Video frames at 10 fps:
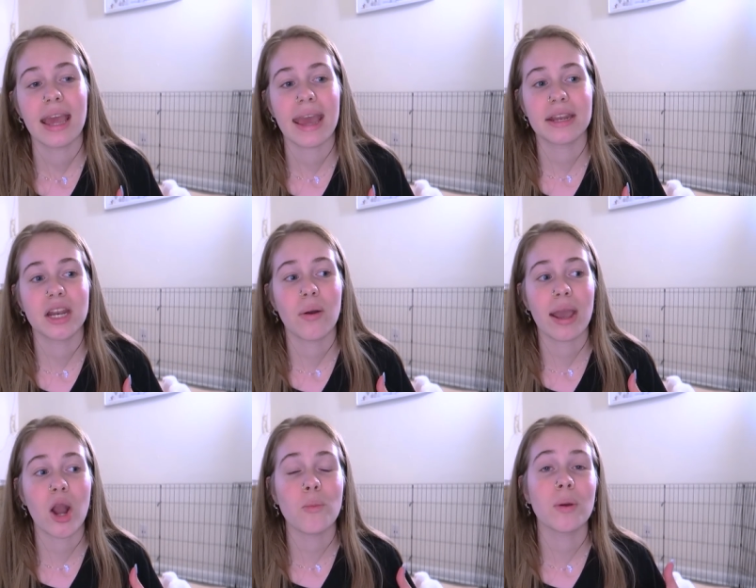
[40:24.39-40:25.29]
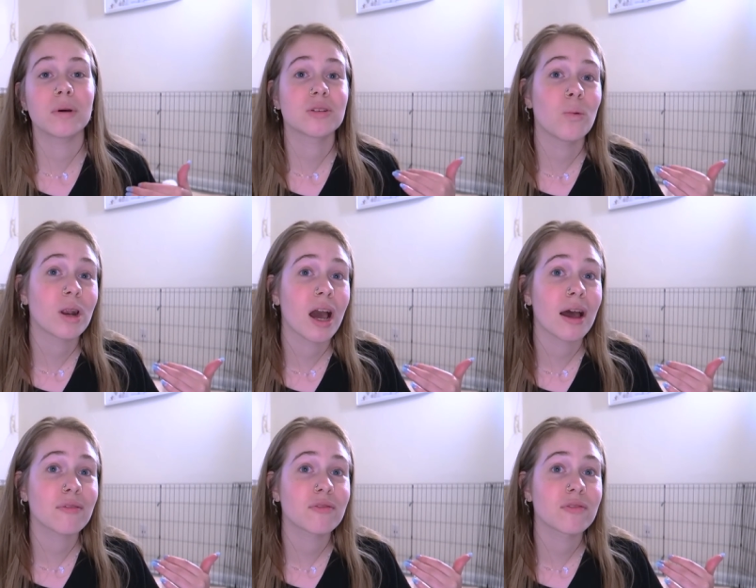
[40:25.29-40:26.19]
And, you know, I hope it was a one
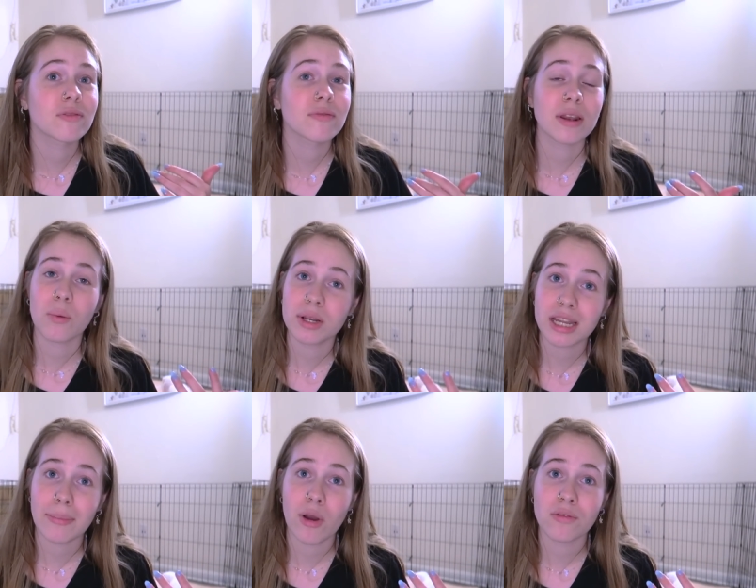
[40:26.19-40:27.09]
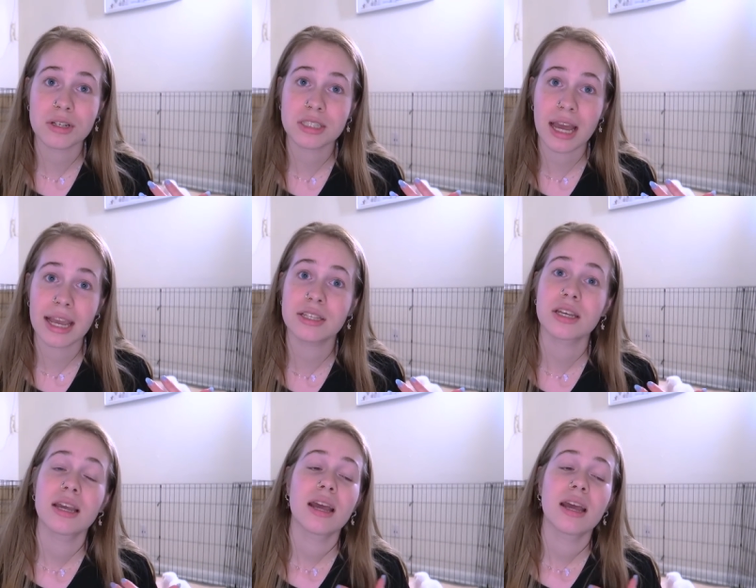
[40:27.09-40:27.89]
off and a one time oversight.